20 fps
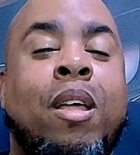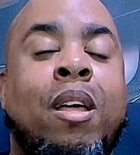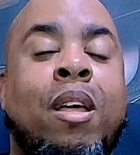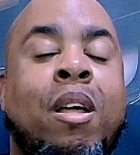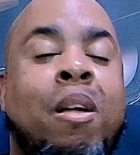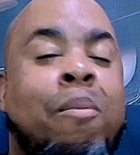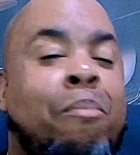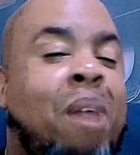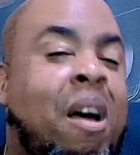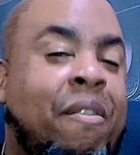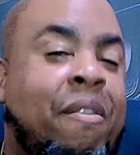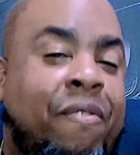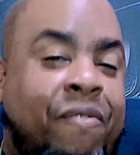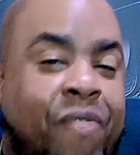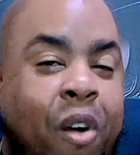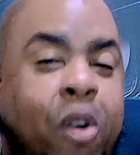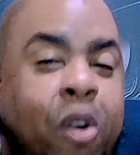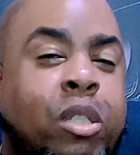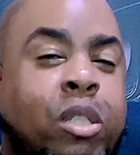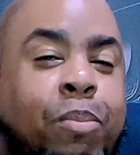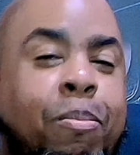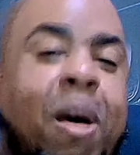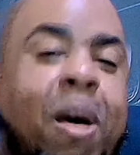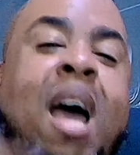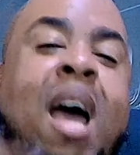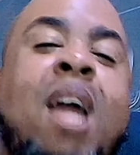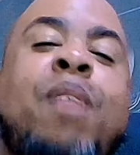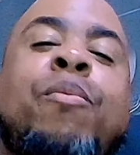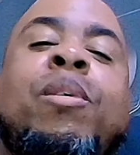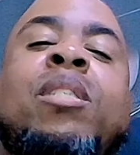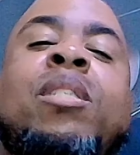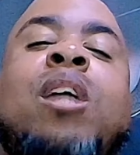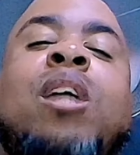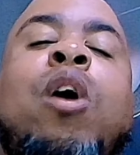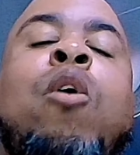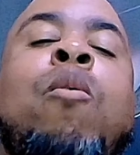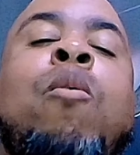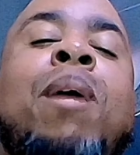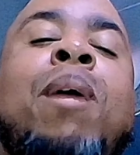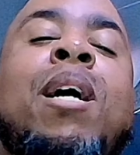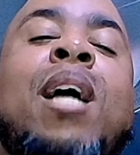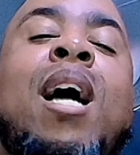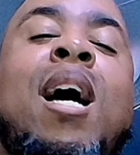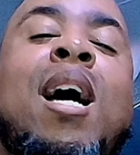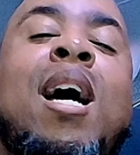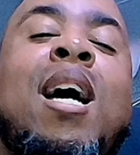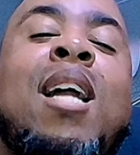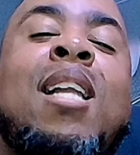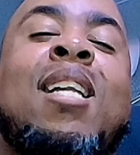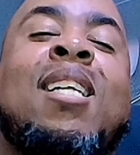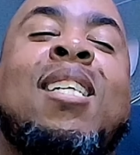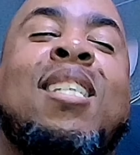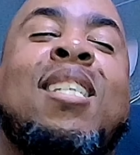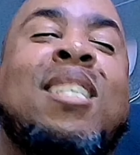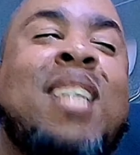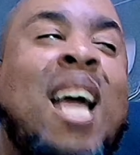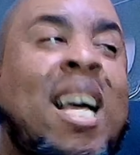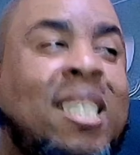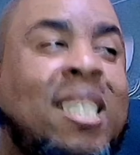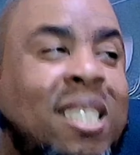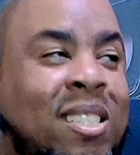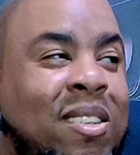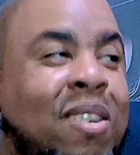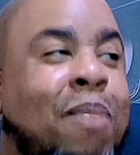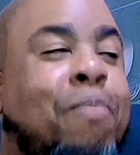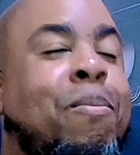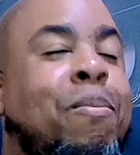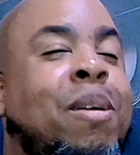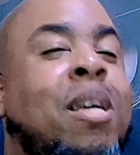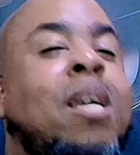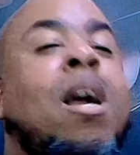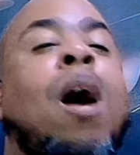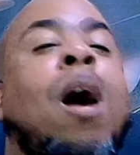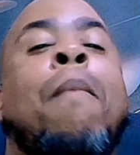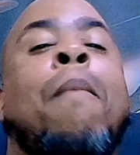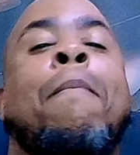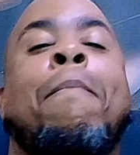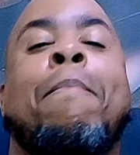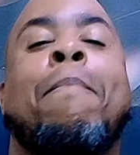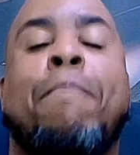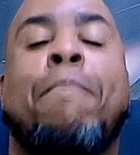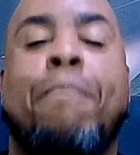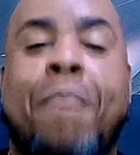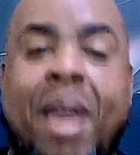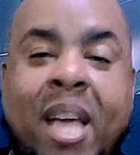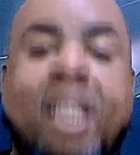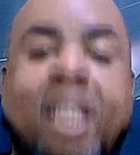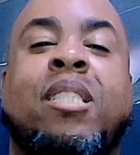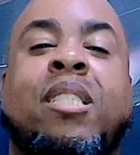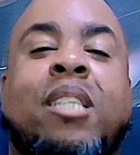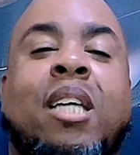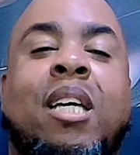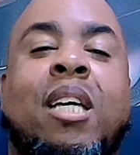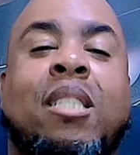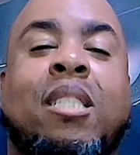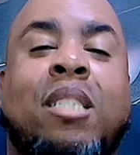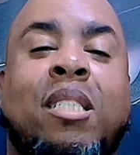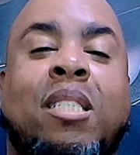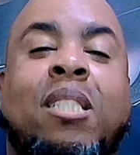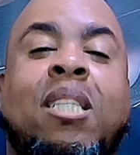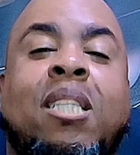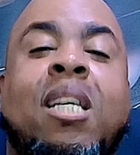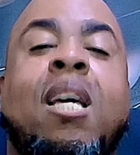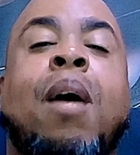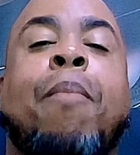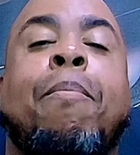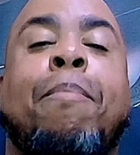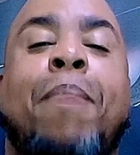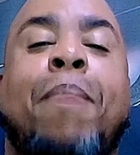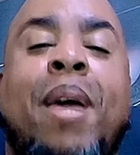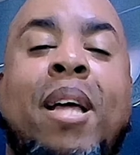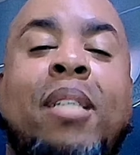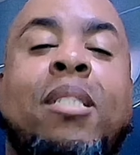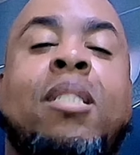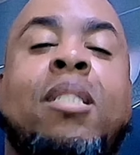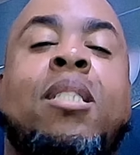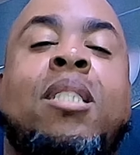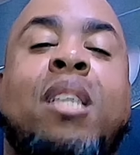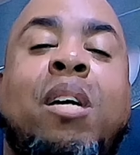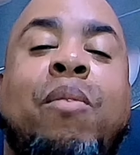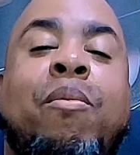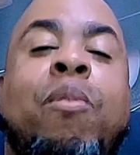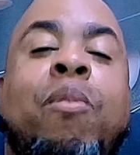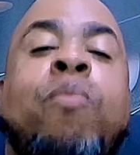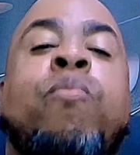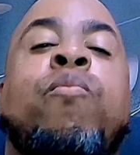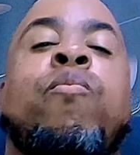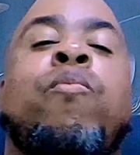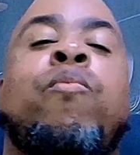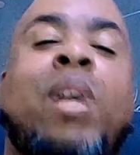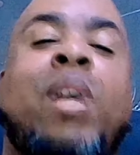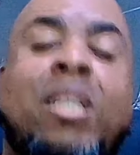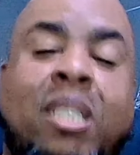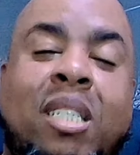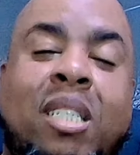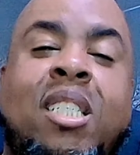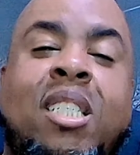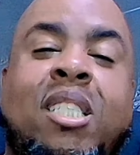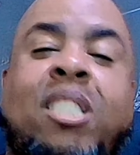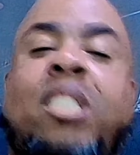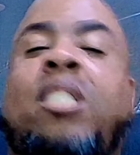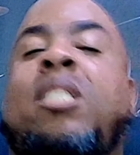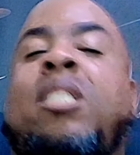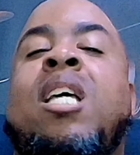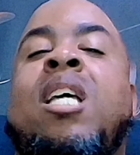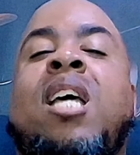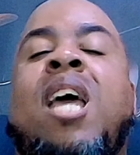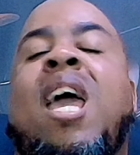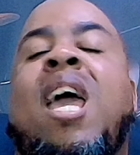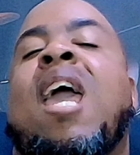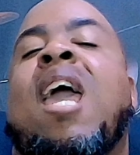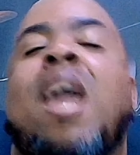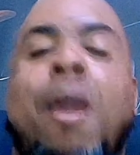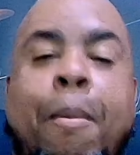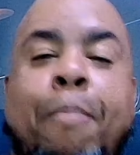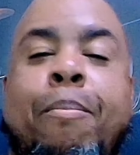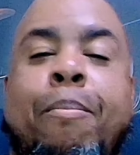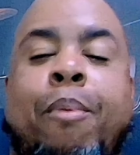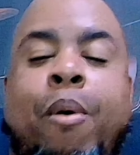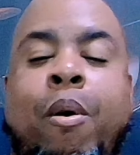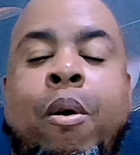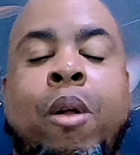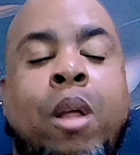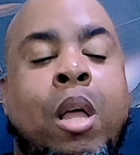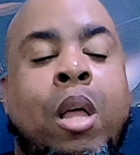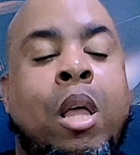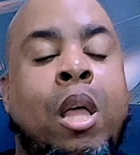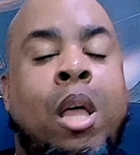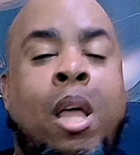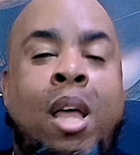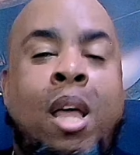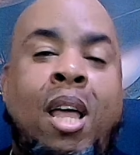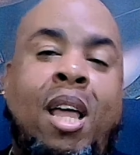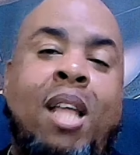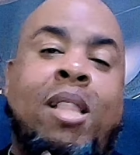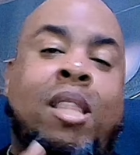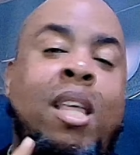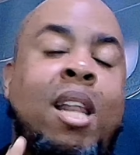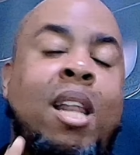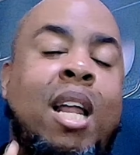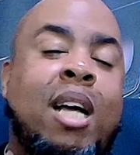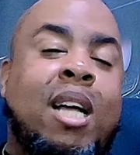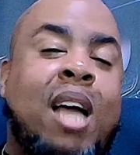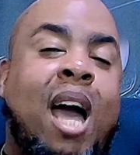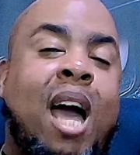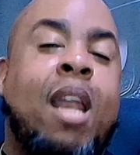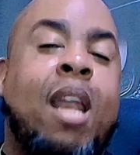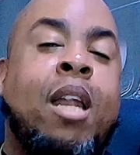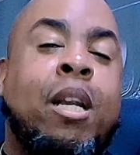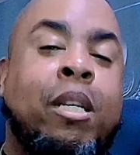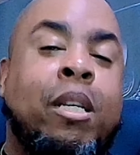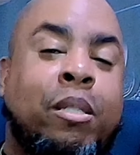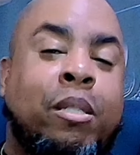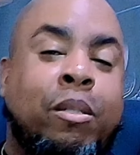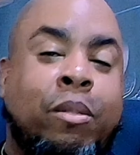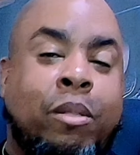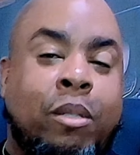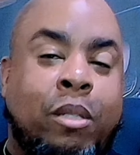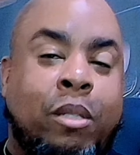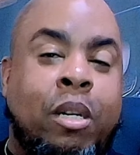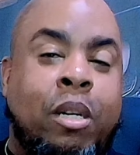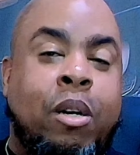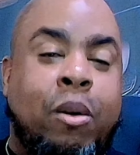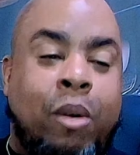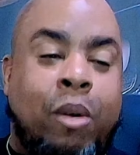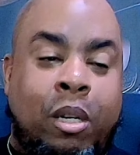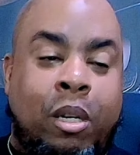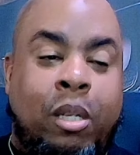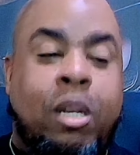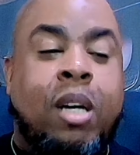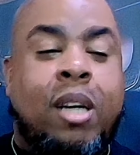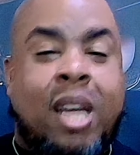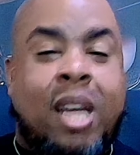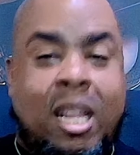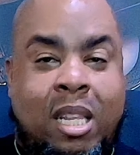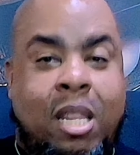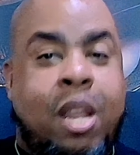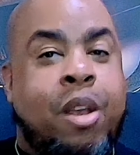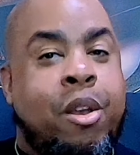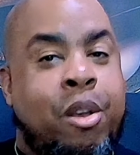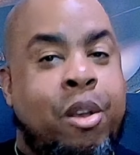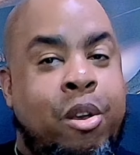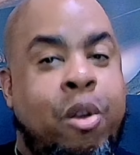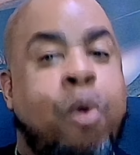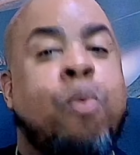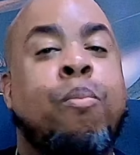my first mind was, oh my God, that's gonna be amazing to see a Mancera resonance amber. Then I kind of, look at the note